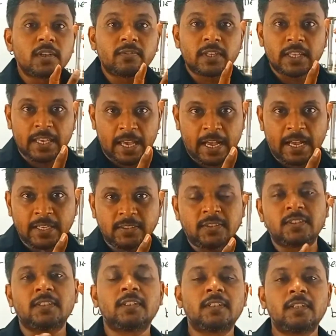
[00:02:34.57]
of the gas
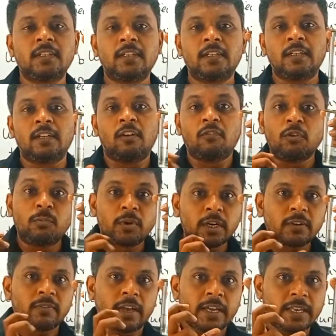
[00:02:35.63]

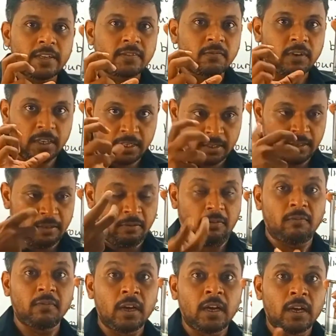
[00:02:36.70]

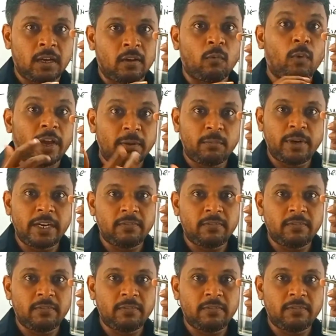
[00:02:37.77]
vibrate